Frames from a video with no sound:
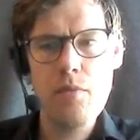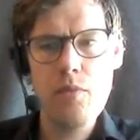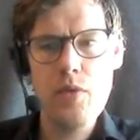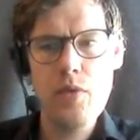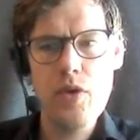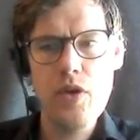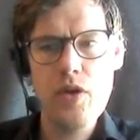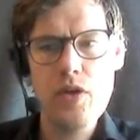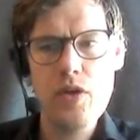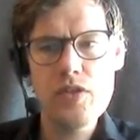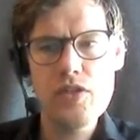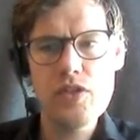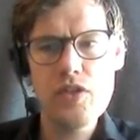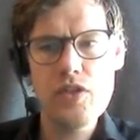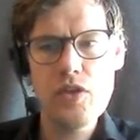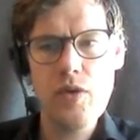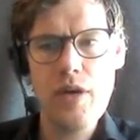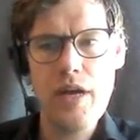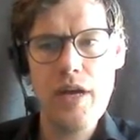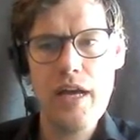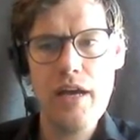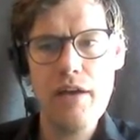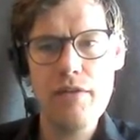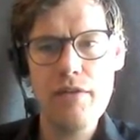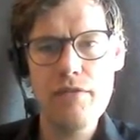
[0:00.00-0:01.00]
We also
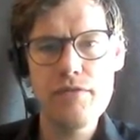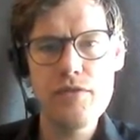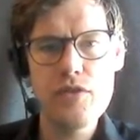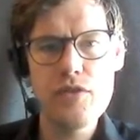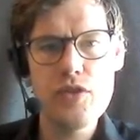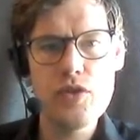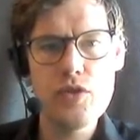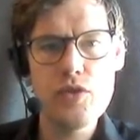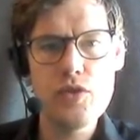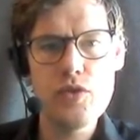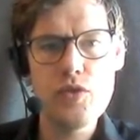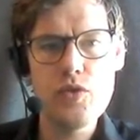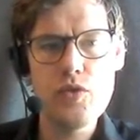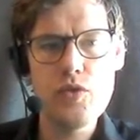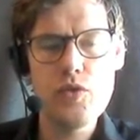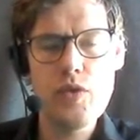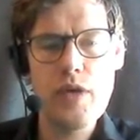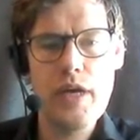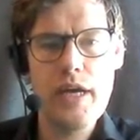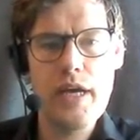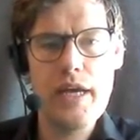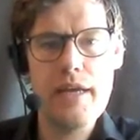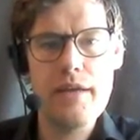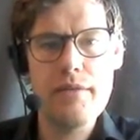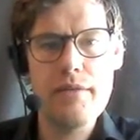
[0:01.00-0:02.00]
have
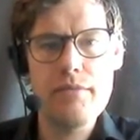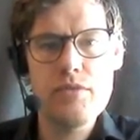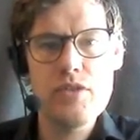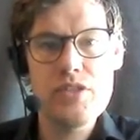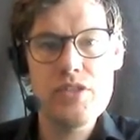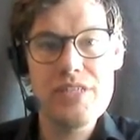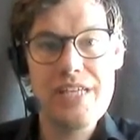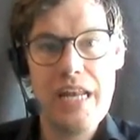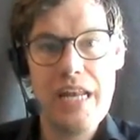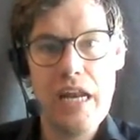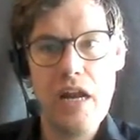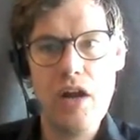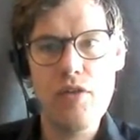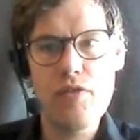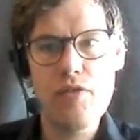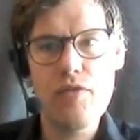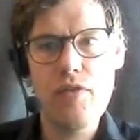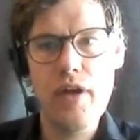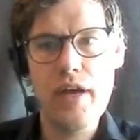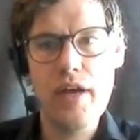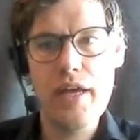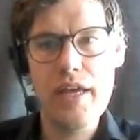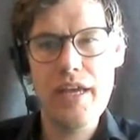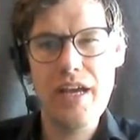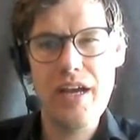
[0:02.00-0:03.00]
to just
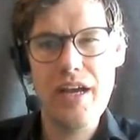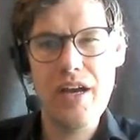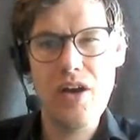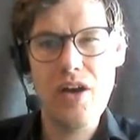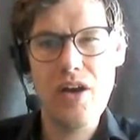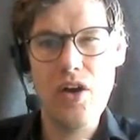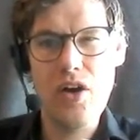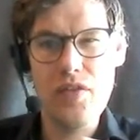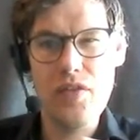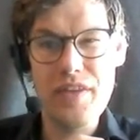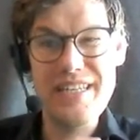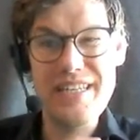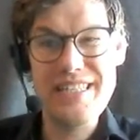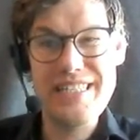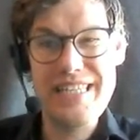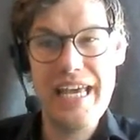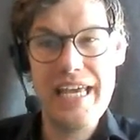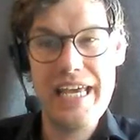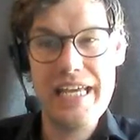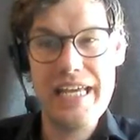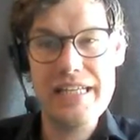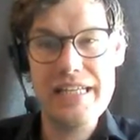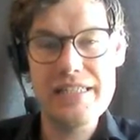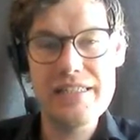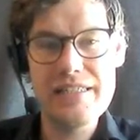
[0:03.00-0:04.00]
clarify on the
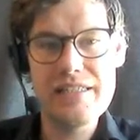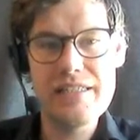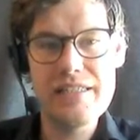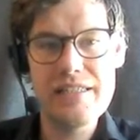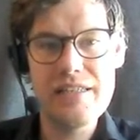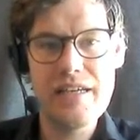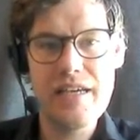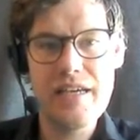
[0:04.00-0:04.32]
dates.